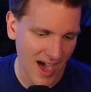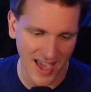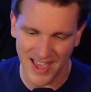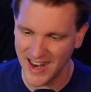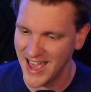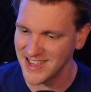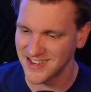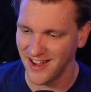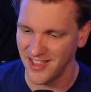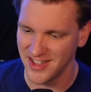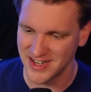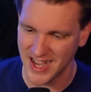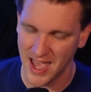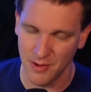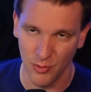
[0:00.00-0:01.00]
I get asked all
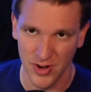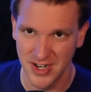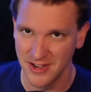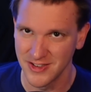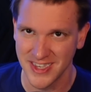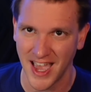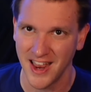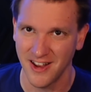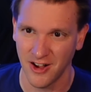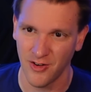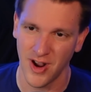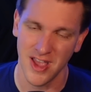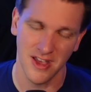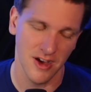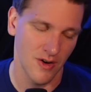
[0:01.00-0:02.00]
the time, would you sign a
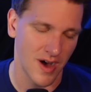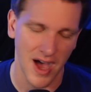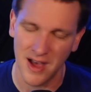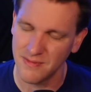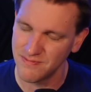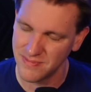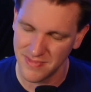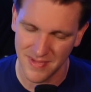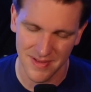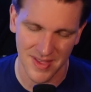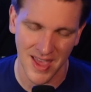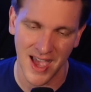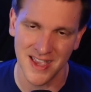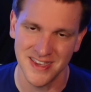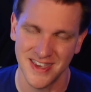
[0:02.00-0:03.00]
Krenko? Up,
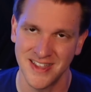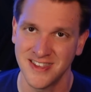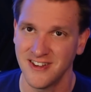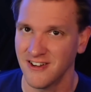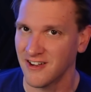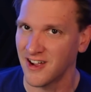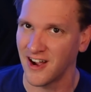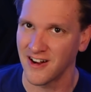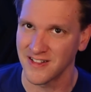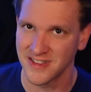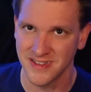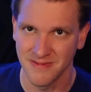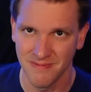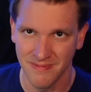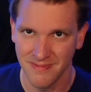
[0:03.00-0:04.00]
guys, it's your
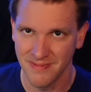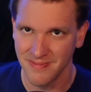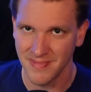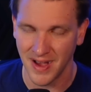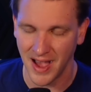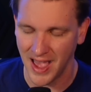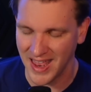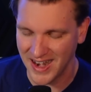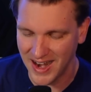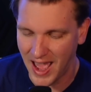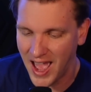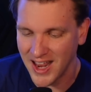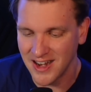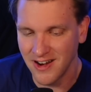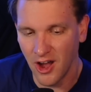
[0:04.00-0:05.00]
cards. And
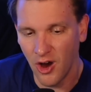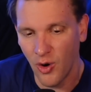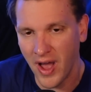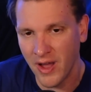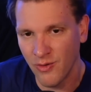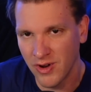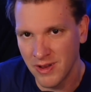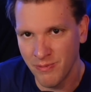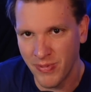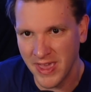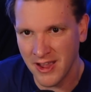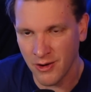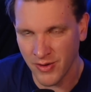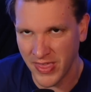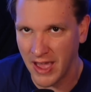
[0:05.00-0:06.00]
I know I wouldn't be
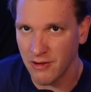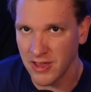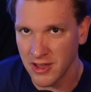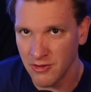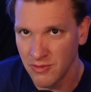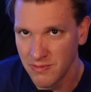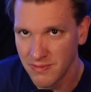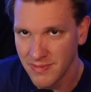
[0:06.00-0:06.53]
here without you.